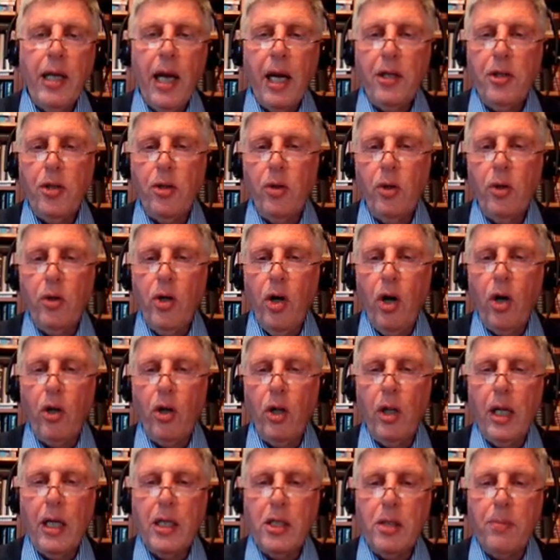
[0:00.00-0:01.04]
Daniel
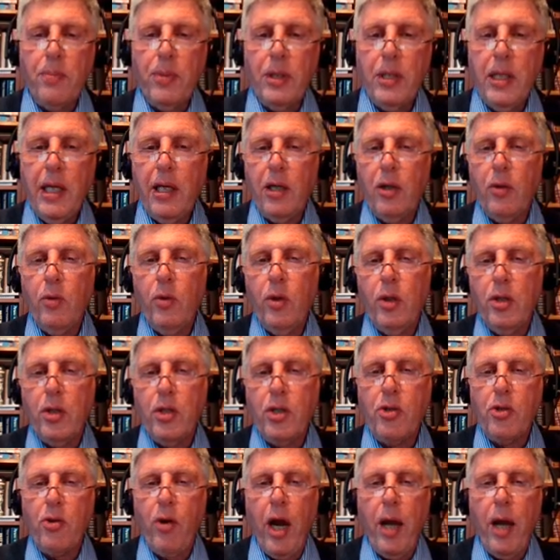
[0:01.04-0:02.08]
O'Connell as a potato and
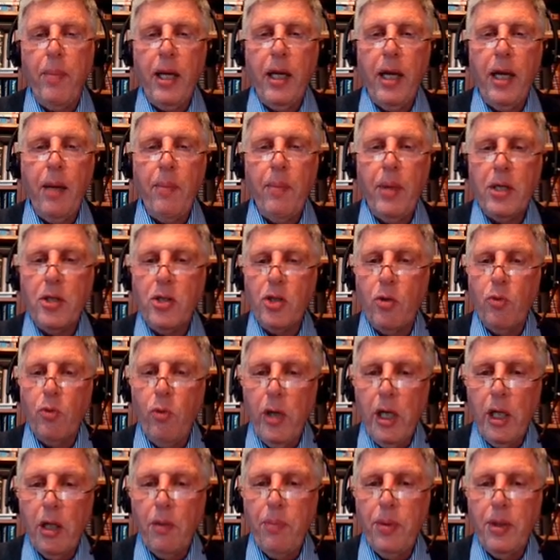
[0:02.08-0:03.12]
describing him as the
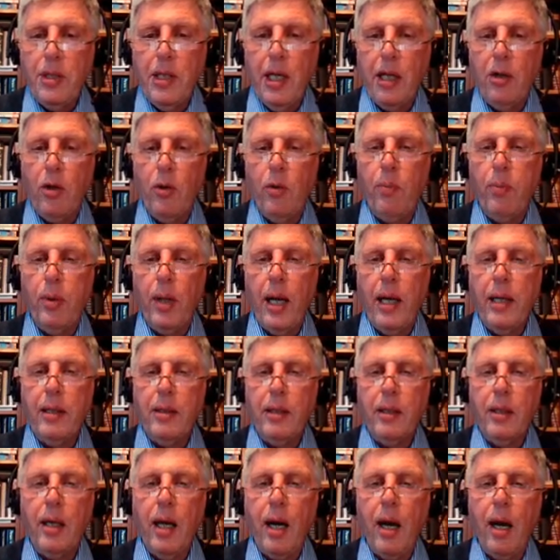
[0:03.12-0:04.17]
real potato
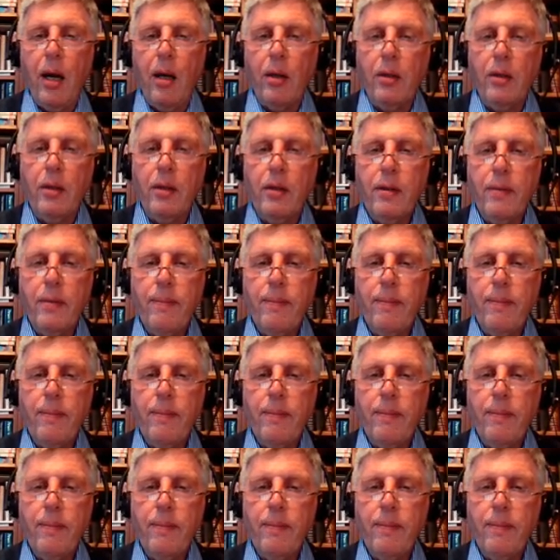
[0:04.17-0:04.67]
blight in Ireland.